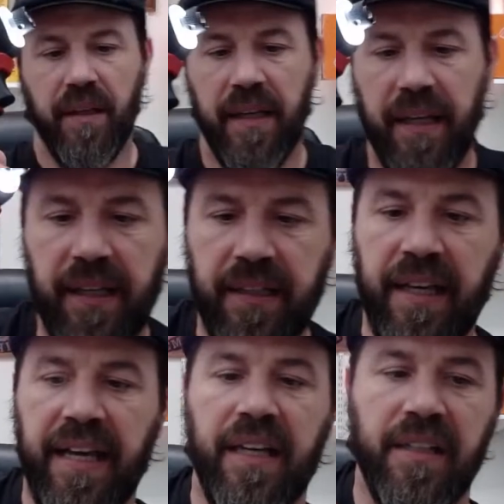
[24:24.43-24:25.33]
And it
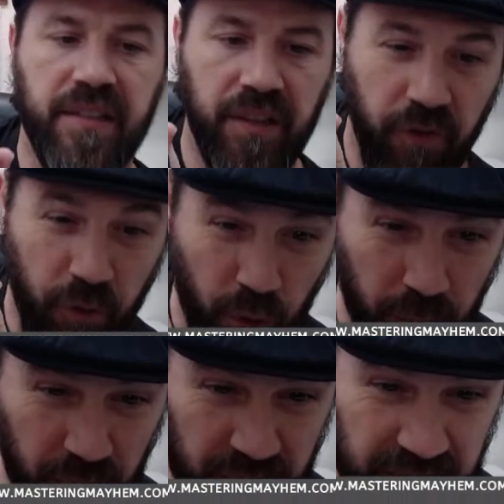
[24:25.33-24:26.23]
has four
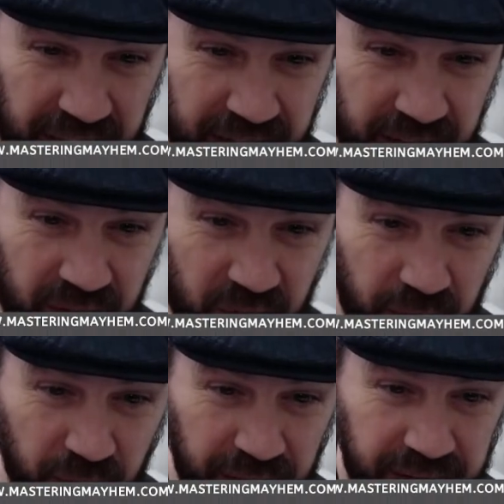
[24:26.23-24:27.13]
mode settings as
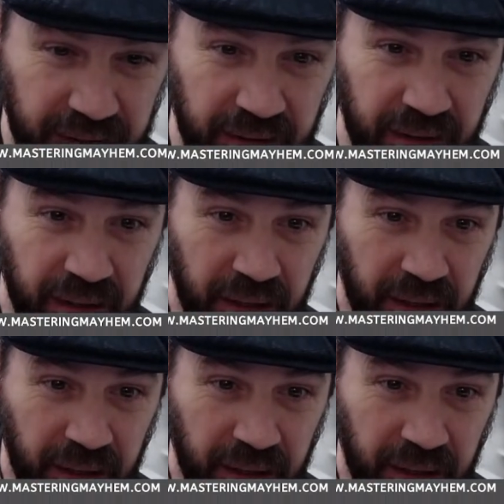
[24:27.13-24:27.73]
well right there.